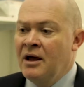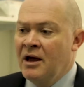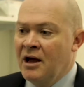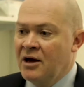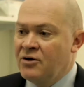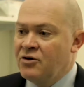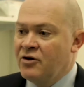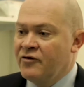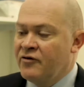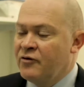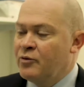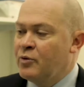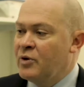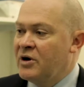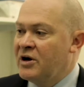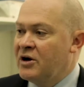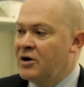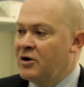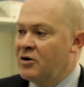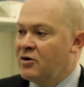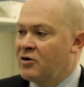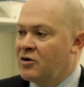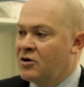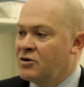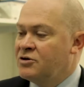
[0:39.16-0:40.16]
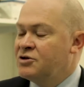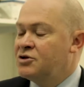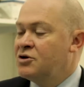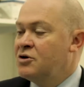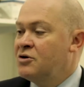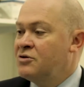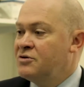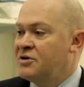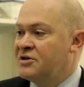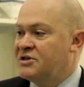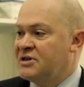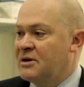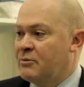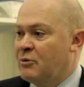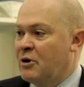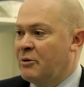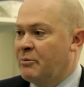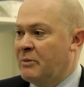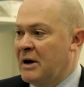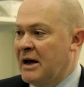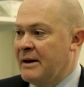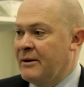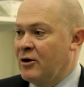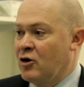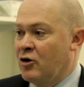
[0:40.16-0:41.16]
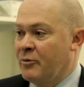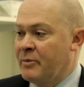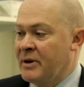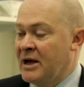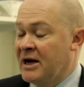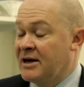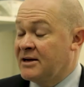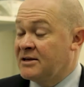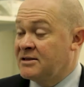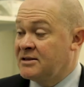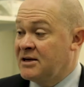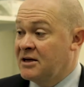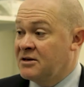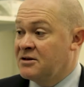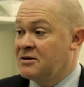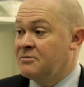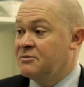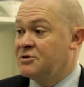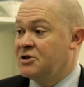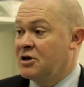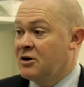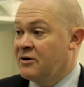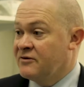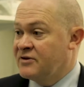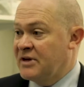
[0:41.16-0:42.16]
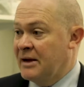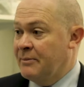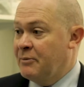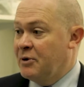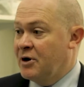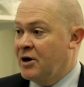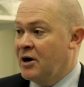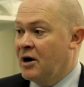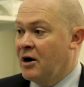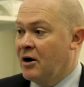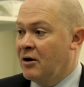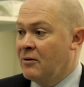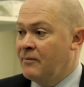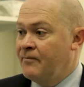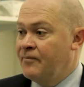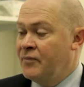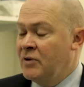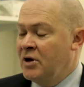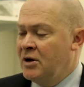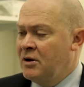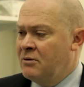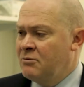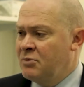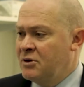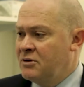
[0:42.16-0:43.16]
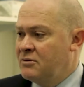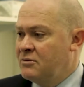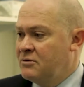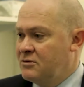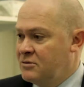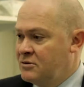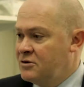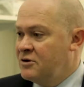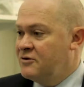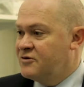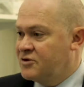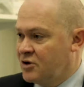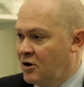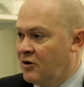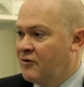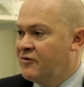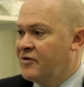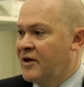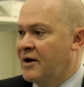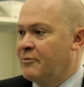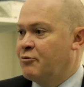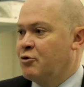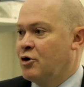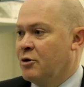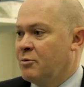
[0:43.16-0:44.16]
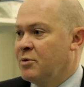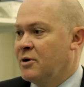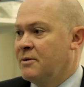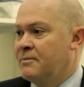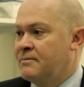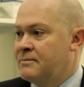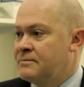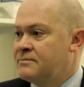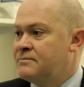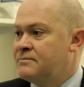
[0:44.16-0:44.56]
And often we're concerned that someone may not be able to set themselves up at home, but you solve that problem.